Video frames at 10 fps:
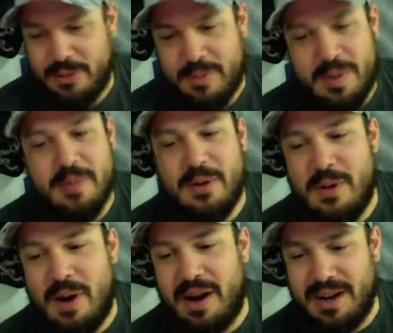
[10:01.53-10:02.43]
people
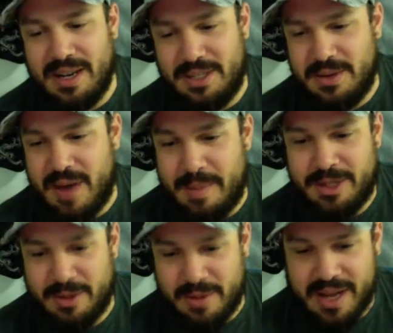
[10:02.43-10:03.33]
who are into
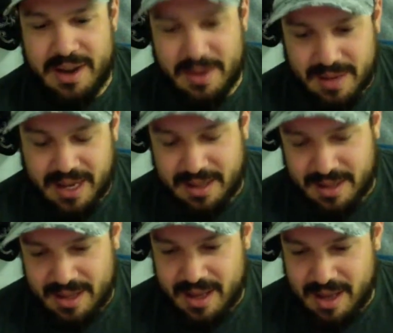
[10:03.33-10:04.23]
amateur radio, like
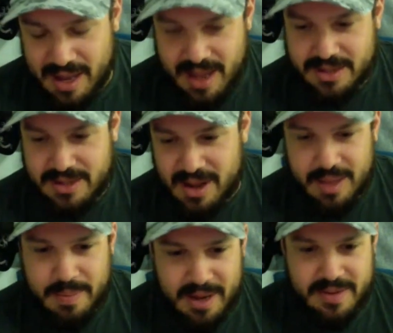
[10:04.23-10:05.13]
it's not
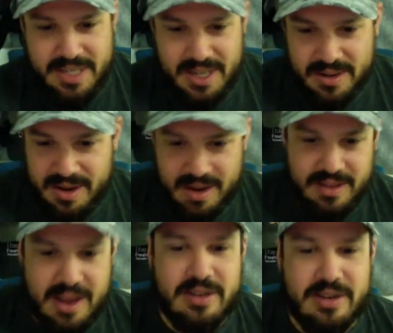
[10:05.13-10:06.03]
that big of a deal.
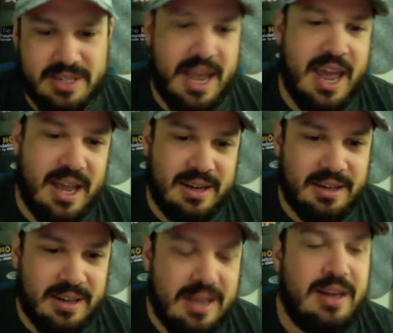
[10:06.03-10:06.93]
They understand
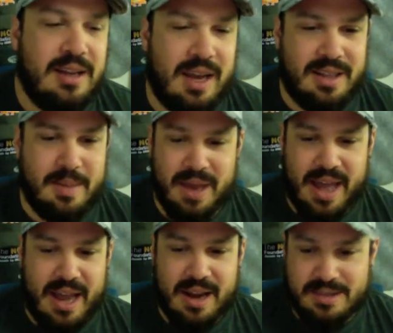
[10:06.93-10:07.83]
like the
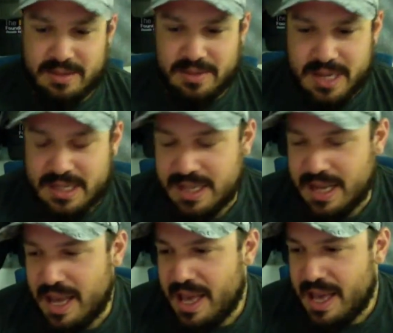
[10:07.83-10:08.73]
mechanics of this.
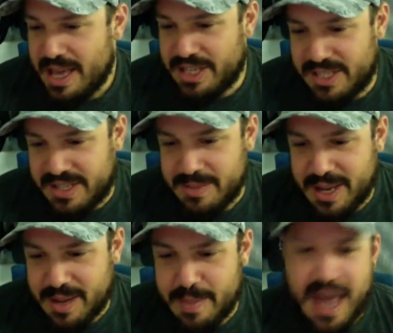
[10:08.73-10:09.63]
It just seems
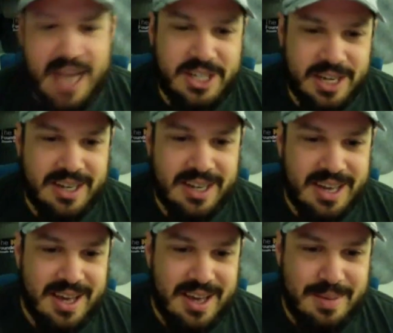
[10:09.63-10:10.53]
like magic,
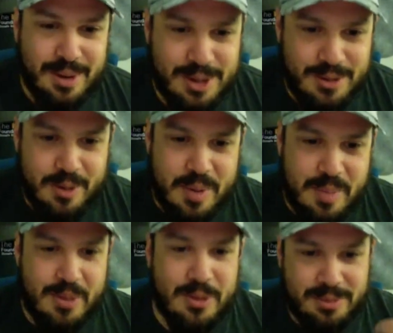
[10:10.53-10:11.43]
mostly for
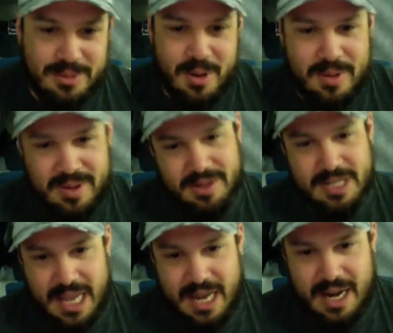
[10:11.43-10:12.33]
people who don't
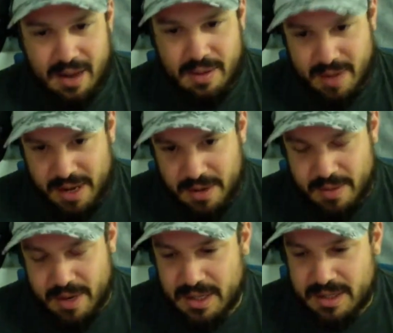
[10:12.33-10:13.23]
understand how radio
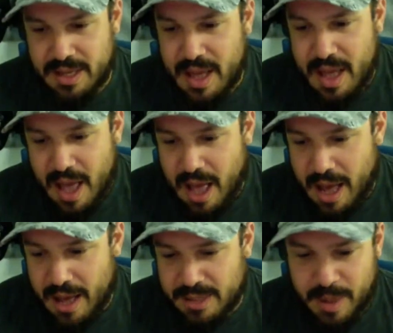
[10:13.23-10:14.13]
works,
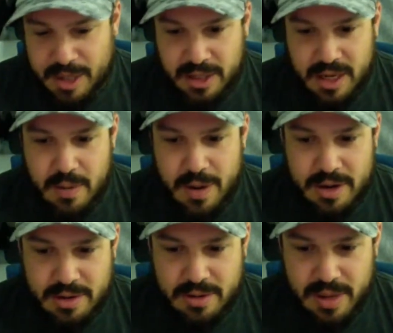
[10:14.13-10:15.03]
especially when
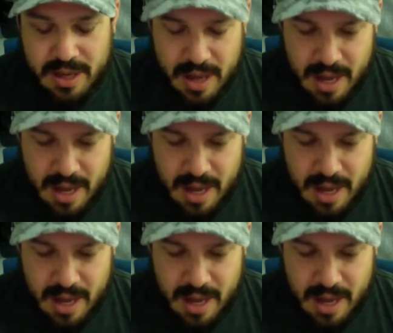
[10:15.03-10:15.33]
you're doing